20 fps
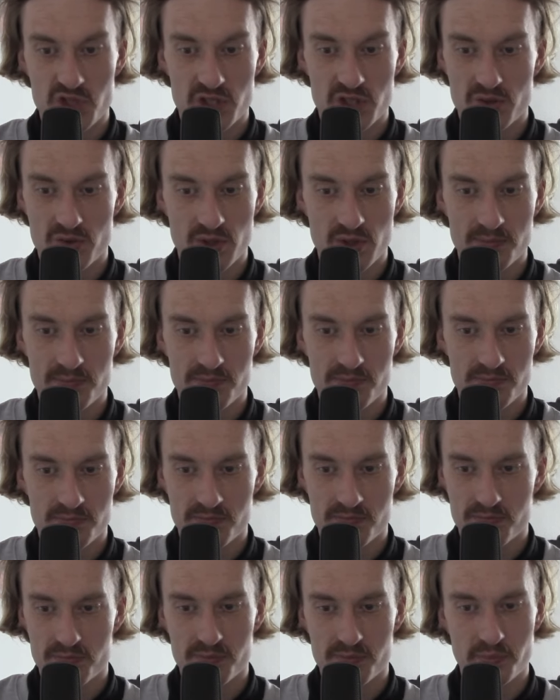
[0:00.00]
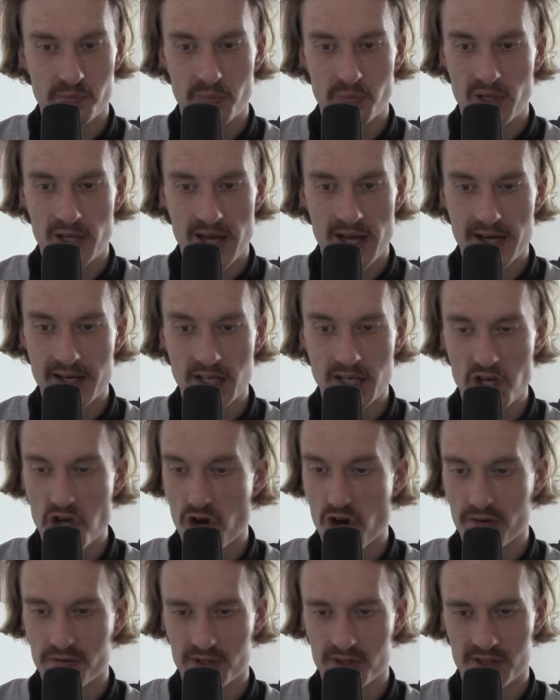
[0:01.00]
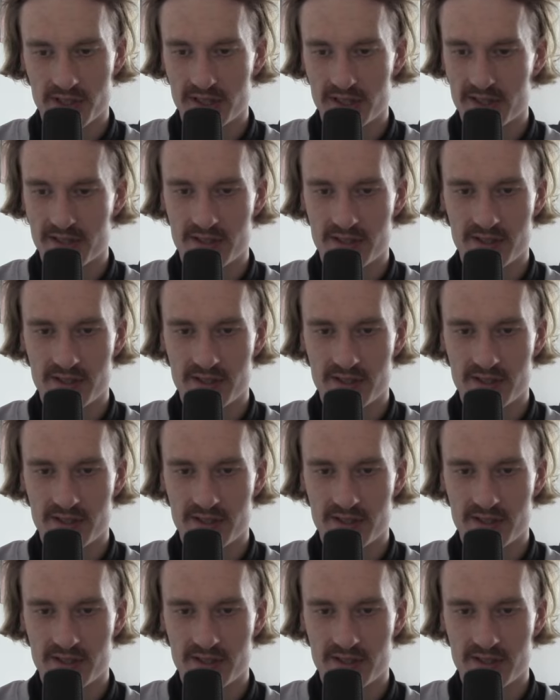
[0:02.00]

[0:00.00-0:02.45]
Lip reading: trip planning offices,